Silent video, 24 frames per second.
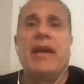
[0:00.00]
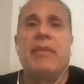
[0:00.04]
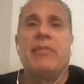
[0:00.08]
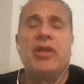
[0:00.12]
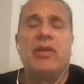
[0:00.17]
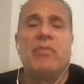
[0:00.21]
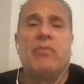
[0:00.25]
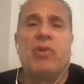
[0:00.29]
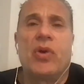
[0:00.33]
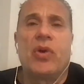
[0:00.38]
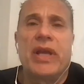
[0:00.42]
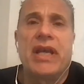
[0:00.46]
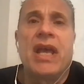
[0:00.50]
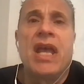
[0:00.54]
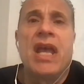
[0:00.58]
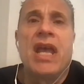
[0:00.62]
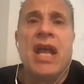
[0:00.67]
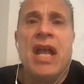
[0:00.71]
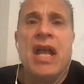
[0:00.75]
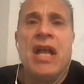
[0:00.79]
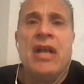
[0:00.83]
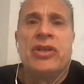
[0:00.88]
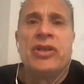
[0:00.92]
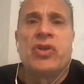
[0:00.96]
in the morning.
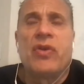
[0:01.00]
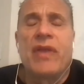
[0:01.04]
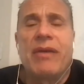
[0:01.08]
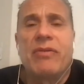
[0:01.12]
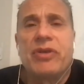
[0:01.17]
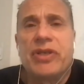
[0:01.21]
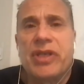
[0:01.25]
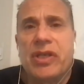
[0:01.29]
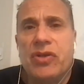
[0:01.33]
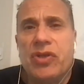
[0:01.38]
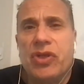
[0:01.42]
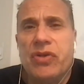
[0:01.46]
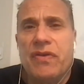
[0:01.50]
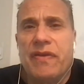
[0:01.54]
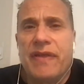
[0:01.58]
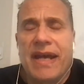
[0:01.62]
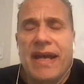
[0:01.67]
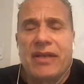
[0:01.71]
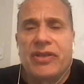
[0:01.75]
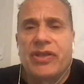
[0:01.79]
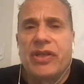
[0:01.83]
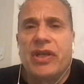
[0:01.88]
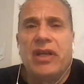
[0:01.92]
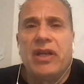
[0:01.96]
So that was in
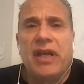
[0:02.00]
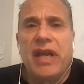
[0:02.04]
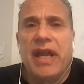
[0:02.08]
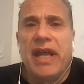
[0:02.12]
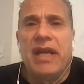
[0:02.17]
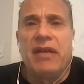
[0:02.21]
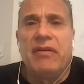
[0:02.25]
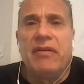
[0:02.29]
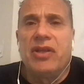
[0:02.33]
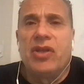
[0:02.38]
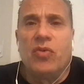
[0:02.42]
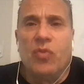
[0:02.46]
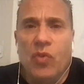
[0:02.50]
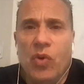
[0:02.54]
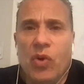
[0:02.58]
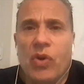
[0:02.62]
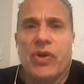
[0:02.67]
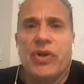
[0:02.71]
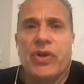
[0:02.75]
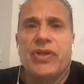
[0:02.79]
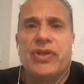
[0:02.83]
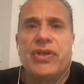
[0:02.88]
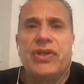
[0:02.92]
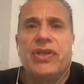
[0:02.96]
2008, the
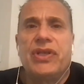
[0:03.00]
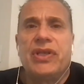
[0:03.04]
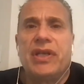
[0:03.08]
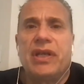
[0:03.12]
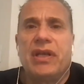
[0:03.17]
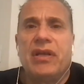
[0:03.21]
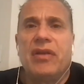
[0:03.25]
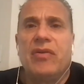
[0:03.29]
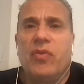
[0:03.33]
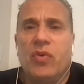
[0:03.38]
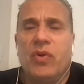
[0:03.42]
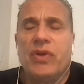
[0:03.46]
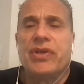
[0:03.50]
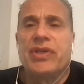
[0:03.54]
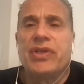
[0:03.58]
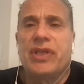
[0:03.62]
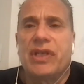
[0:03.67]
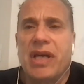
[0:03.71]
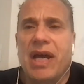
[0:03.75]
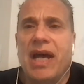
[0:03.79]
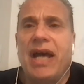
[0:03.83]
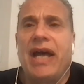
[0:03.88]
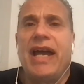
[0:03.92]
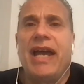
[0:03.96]

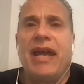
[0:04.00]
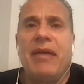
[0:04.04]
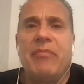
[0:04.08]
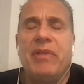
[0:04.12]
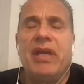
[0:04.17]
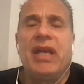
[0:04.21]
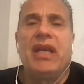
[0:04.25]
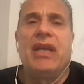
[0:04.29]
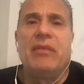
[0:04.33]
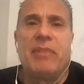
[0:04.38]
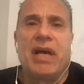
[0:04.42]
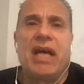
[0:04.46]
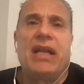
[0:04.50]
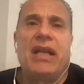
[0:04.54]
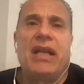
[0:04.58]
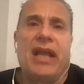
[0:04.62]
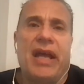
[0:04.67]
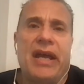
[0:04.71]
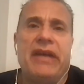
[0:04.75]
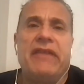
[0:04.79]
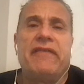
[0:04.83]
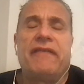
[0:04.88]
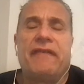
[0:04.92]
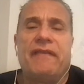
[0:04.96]
worst time in my
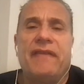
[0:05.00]
life.